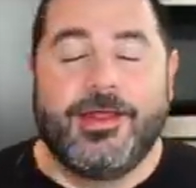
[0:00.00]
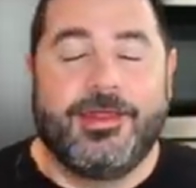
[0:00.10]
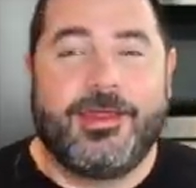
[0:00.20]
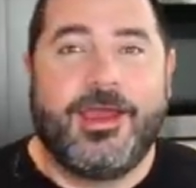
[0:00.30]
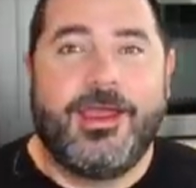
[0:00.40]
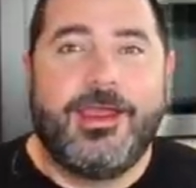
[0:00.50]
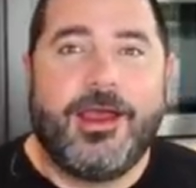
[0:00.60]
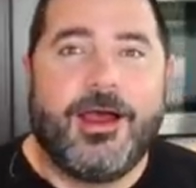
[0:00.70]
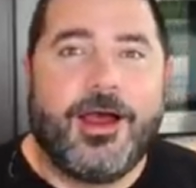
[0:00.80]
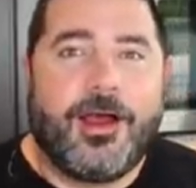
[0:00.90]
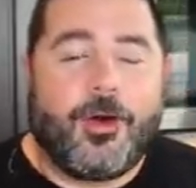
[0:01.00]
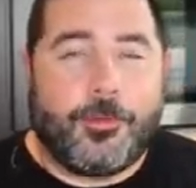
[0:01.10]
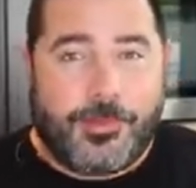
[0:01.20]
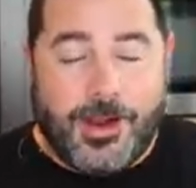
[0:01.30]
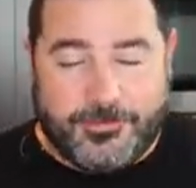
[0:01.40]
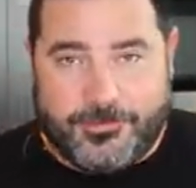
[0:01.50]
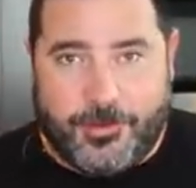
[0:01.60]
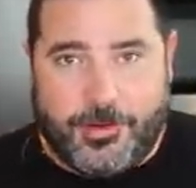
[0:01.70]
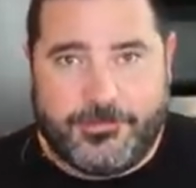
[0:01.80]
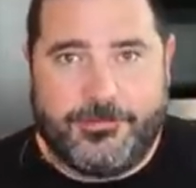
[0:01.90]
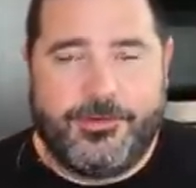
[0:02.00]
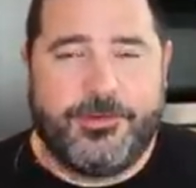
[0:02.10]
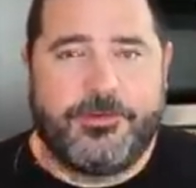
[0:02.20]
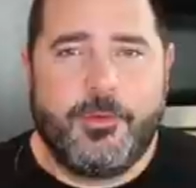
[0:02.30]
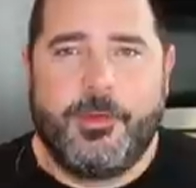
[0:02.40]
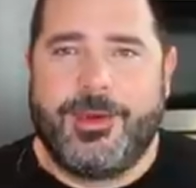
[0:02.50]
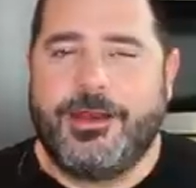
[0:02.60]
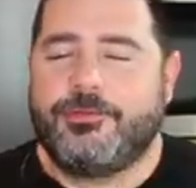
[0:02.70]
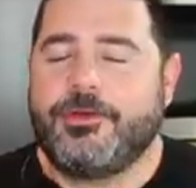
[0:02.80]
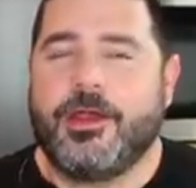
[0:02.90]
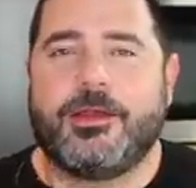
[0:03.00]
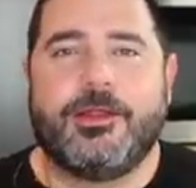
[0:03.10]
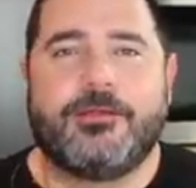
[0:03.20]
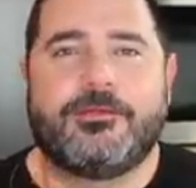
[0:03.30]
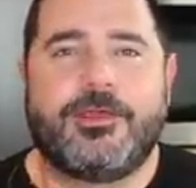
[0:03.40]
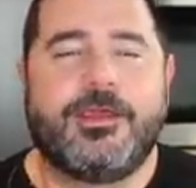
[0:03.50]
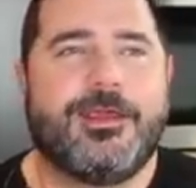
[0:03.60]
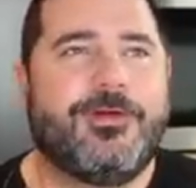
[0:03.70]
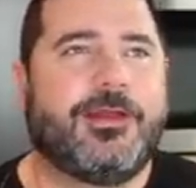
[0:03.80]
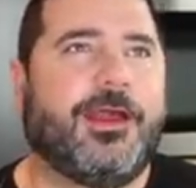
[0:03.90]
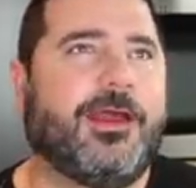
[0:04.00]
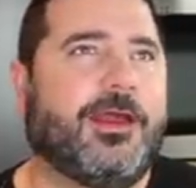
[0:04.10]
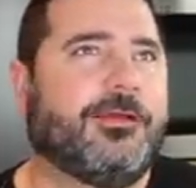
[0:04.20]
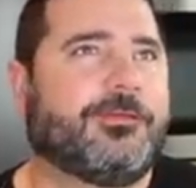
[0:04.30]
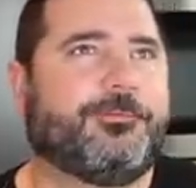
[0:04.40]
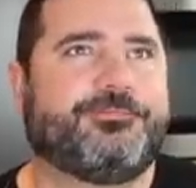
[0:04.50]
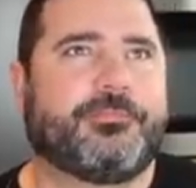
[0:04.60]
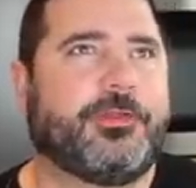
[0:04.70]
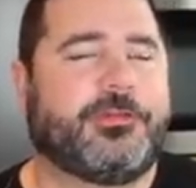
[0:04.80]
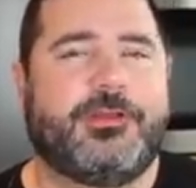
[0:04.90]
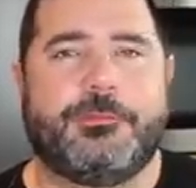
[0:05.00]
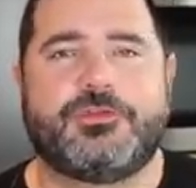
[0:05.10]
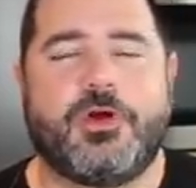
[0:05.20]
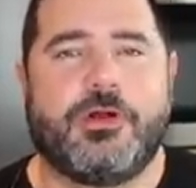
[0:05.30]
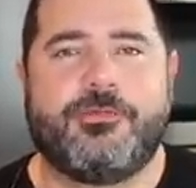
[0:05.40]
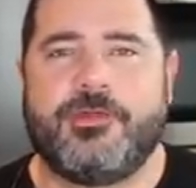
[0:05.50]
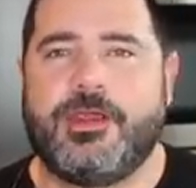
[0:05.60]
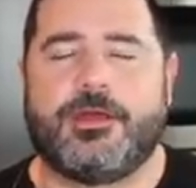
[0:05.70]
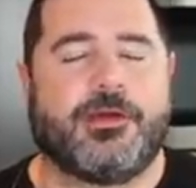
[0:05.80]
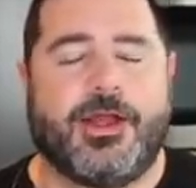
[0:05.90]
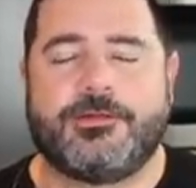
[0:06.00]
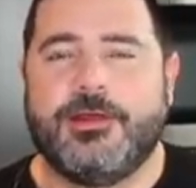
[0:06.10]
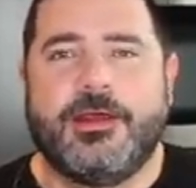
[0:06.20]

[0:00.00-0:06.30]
They uh, are rock stars. If you don't know what Patreon is, think of it as the tip jar for the internet.